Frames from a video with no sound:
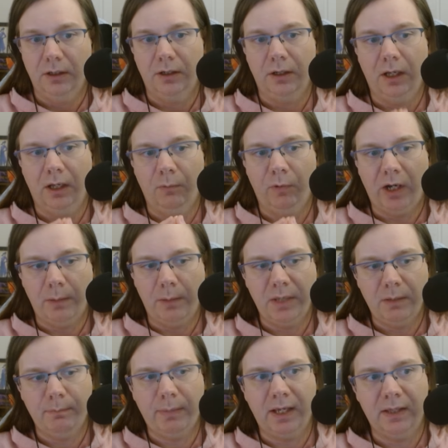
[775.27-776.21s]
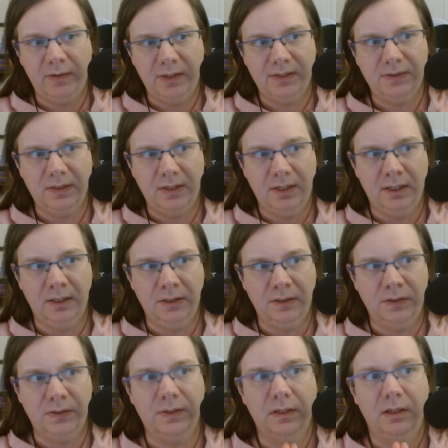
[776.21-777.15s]
And what I mean by this
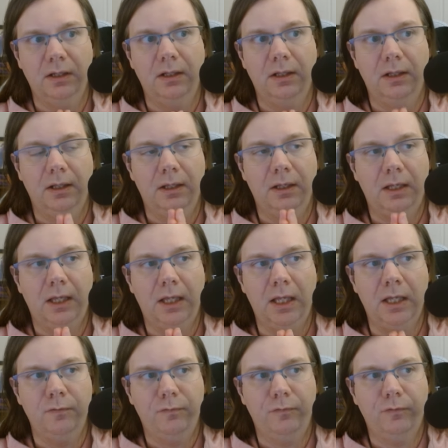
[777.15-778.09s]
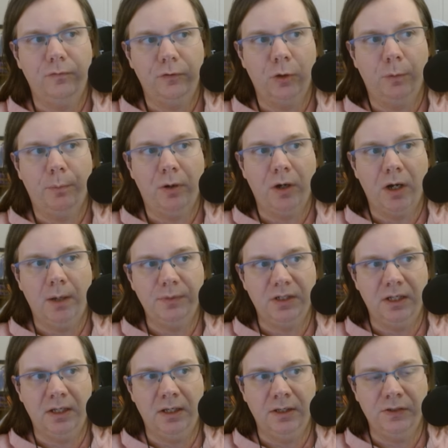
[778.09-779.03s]
is, if your prompt
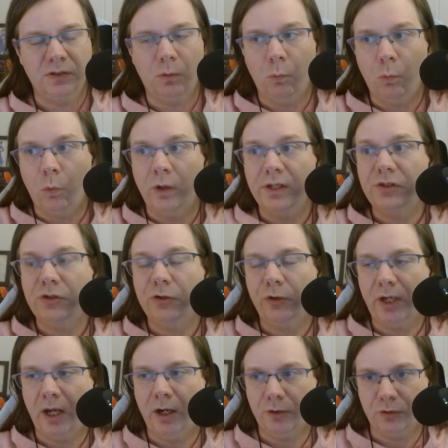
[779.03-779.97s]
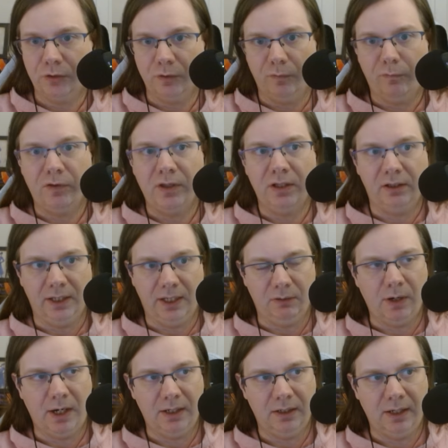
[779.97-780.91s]
is, what is your character feeling
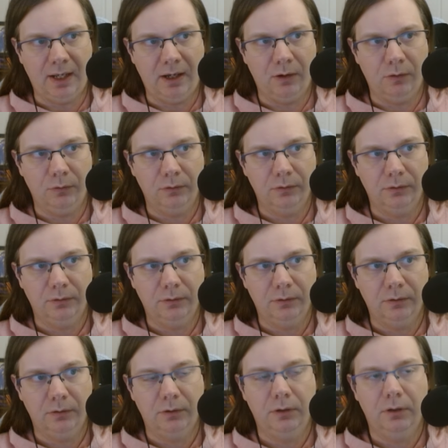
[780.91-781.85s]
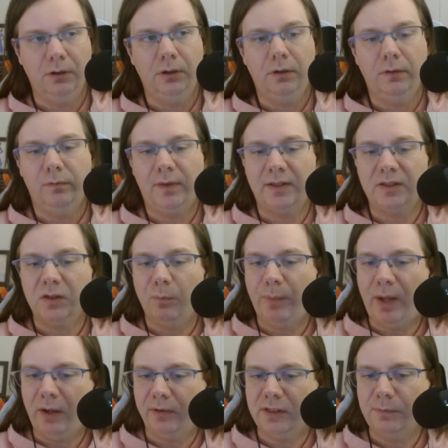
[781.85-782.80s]
right now? That's
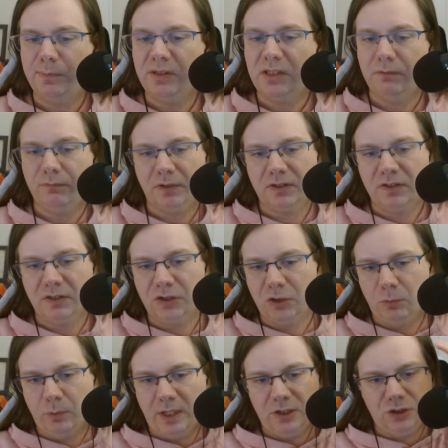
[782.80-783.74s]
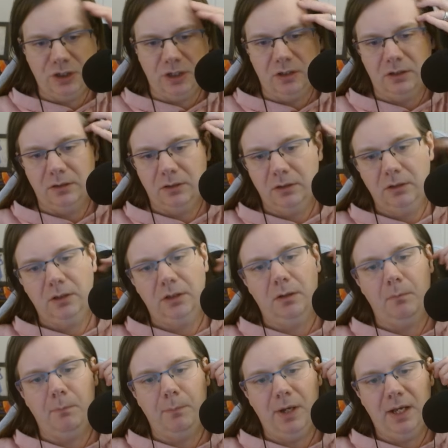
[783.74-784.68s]
about a specific situation,
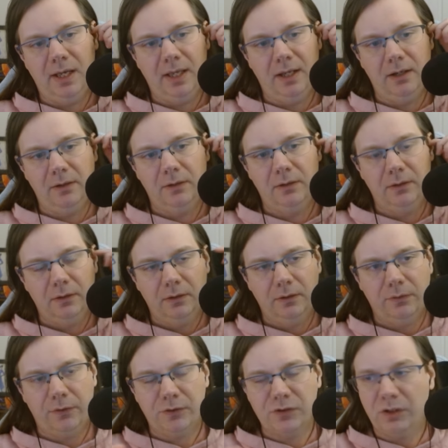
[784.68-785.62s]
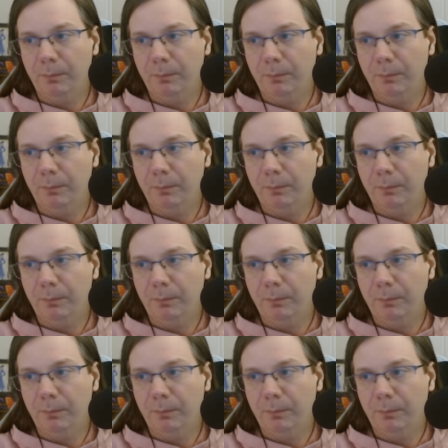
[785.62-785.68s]
but there's a